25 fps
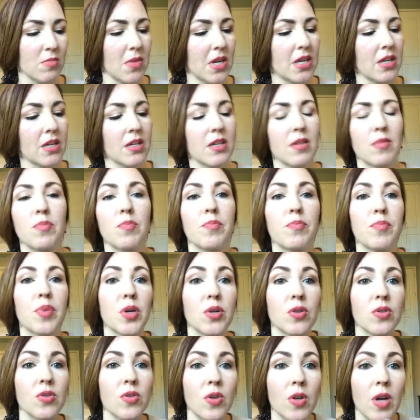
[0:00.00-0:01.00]
make a
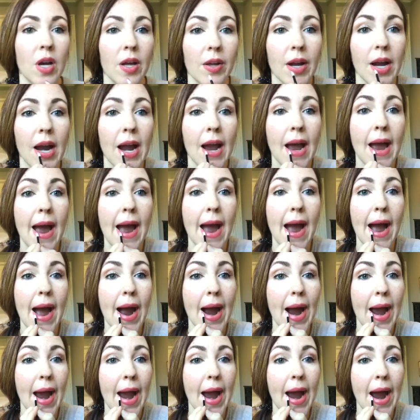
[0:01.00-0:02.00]
personal color.
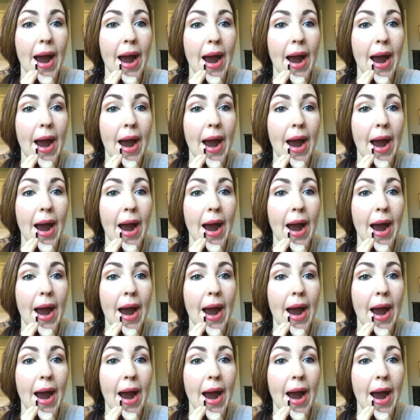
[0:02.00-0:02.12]
Okay.